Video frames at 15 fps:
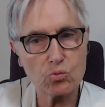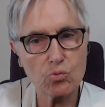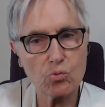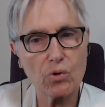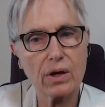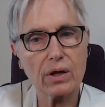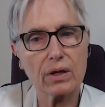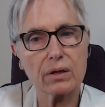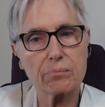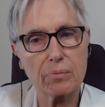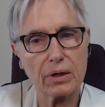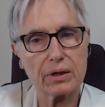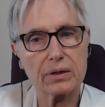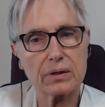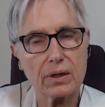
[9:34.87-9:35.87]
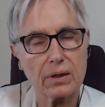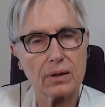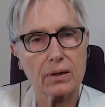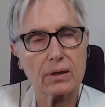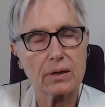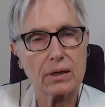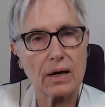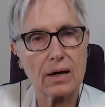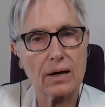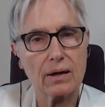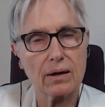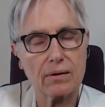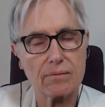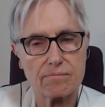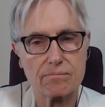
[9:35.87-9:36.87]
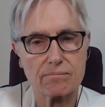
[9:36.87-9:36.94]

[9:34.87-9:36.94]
really big uh,